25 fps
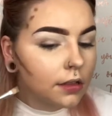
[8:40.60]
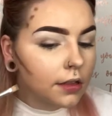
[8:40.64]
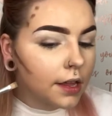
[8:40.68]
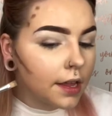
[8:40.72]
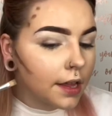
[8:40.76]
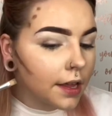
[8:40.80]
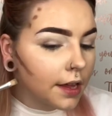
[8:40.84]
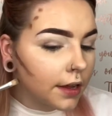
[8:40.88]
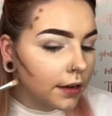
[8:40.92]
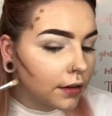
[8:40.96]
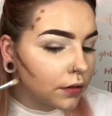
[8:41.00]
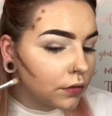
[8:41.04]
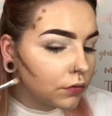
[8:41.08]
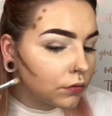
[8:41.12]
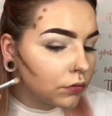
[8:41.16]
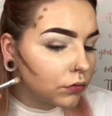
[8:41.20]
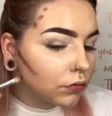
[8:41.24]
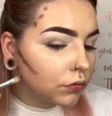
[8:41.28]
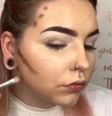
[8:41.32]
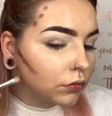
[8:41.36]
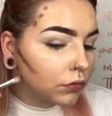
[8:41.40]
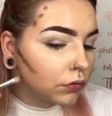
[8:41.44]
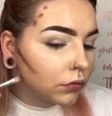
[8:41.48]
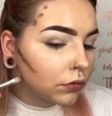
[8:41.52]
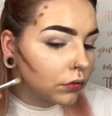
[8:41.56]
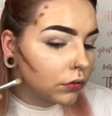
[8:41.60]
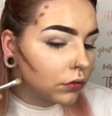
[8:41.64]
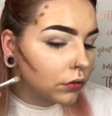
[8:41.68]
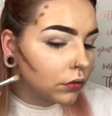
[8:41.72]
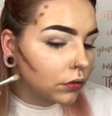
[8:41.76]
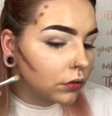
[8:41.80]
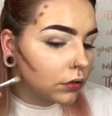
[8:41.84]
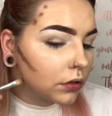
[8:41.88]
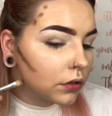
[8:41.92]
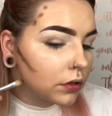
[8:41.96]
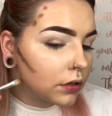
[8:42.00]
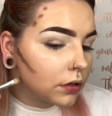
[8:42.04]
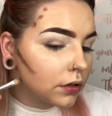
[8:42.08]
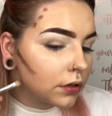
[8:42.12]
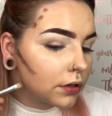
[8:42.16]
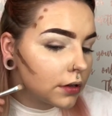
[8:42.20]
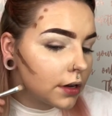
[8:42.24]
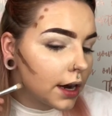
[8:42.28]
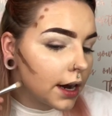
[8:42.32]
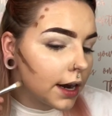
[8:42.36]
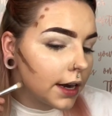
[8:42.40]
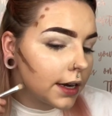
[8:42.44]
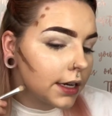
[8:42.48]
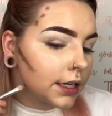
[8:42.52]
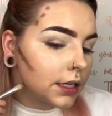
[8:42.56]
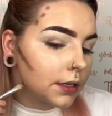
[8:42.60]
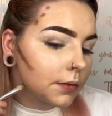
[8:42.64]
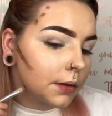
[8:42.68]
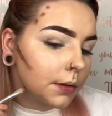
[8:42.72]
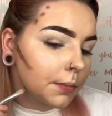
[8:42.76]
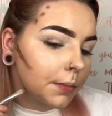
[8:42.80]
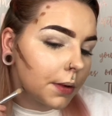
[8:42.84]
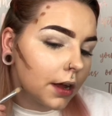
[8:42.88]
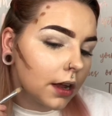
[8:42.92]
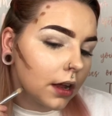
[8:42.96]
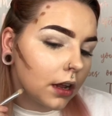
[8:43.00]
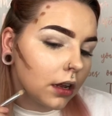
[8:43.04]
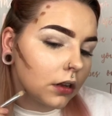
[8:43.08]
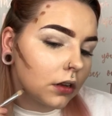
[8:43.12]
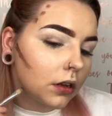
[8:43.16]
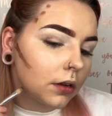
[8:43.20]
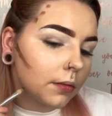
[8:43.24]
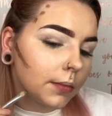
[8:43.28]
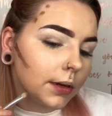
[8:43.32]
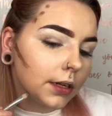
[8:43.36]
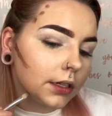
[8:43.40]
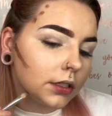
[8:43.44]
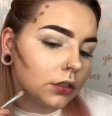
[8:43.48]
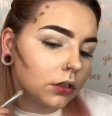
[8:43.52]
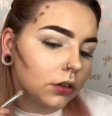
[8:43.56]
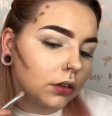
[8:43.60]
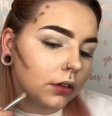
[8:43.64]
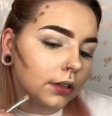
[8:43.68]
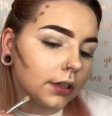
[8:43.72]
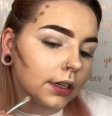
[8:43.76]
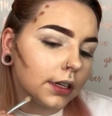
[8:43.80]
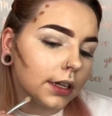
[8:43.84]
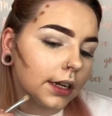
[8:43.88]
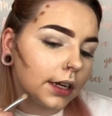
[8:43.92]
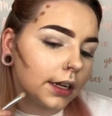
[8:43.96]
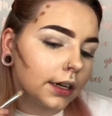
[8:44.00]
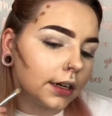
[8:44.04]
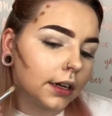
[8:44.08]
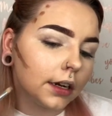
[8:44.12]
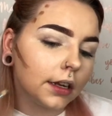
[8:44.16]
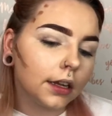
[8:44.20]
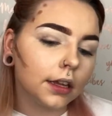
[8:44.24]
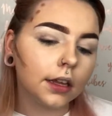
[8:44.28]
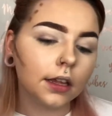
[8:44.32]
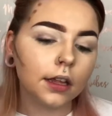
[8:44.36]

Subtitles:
Then tiniest wee bit along my jawline.